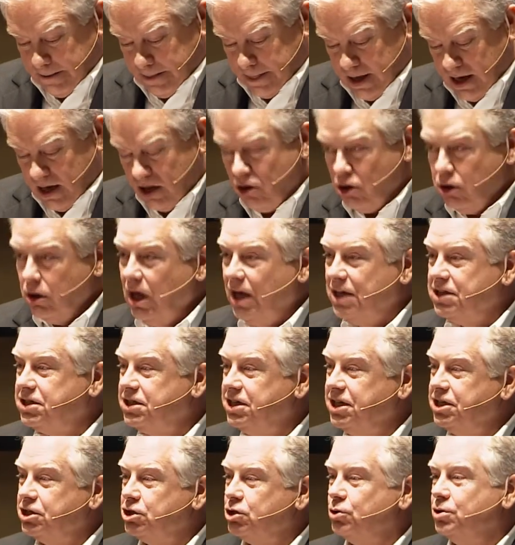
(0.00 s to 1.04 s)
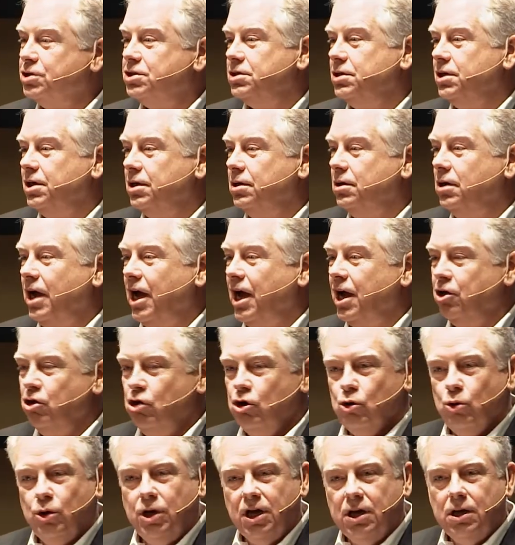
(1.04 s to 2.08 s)
He's less interested in
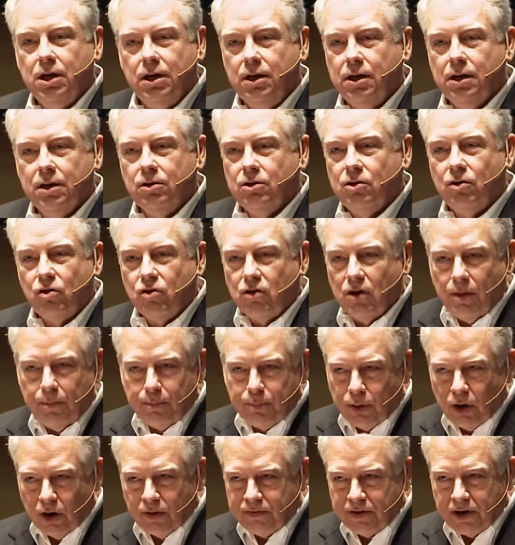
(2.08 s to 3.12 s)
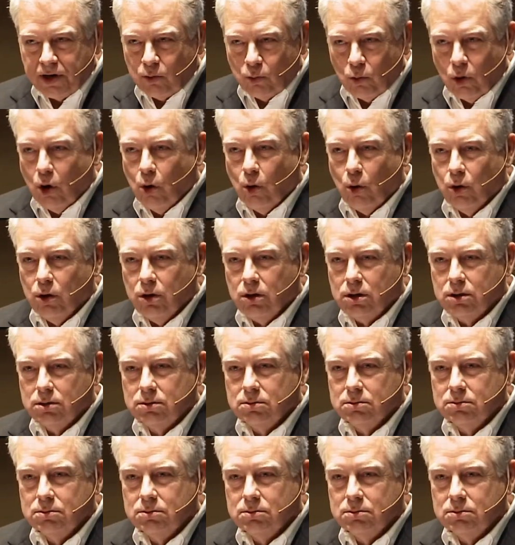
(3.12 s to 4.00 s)
you getting into some perfect role